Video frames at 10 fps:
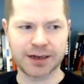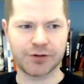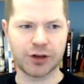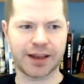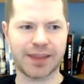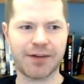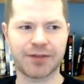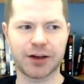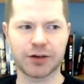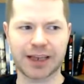If you look at that
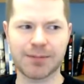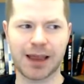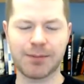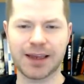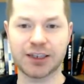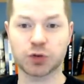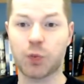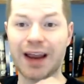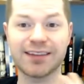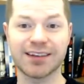field, it may be
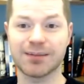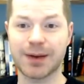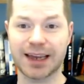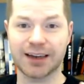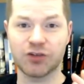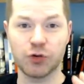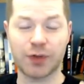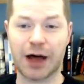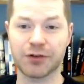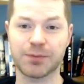twice as big,
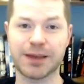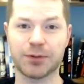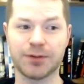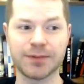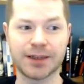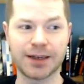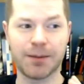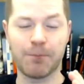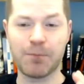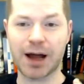2,000 people,
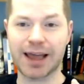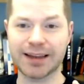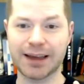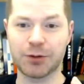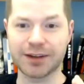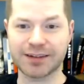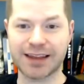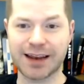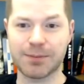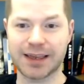but it will
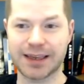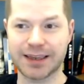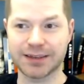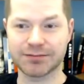instead be